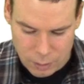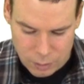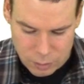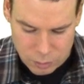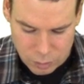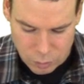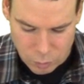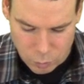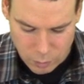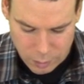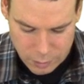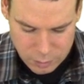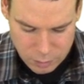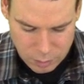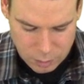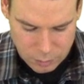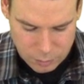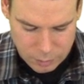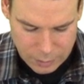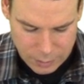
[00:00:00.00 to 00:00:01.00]
So what is
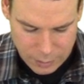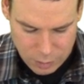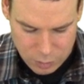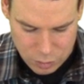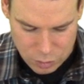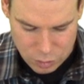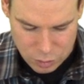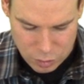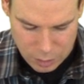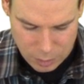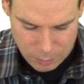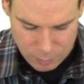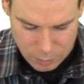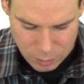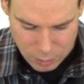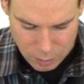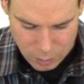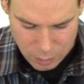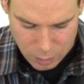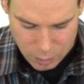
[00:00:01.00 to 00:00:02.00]
our relationship?
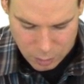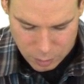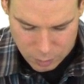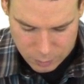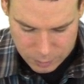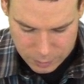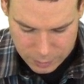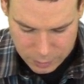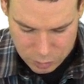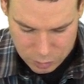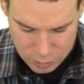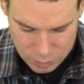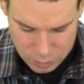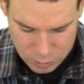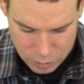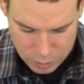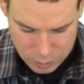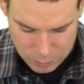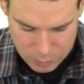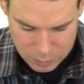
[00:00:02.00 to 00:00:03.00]
Our
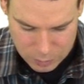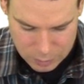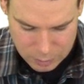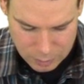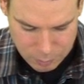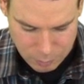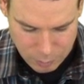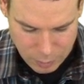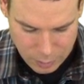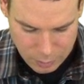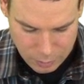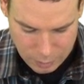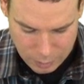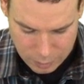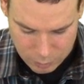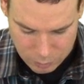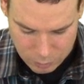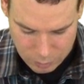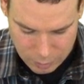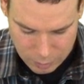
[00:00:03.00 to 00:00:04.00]
relationship is the
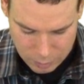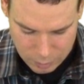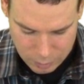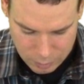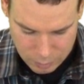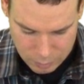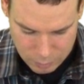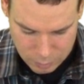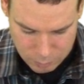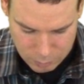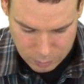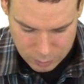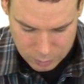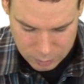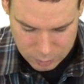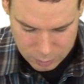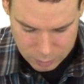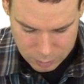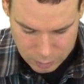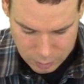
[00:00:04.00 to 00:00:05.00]
Pythagorean theorem.
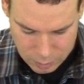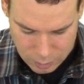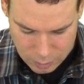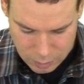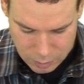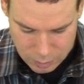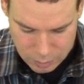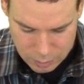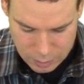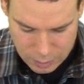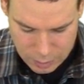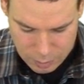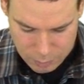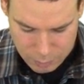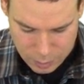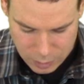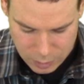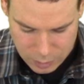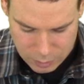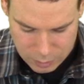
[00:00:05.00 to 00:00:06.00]
It's 10
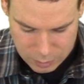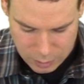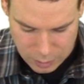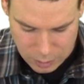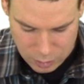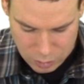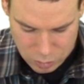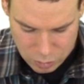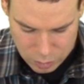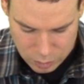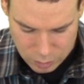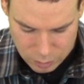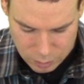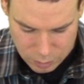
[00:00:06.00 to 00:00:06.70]
minus h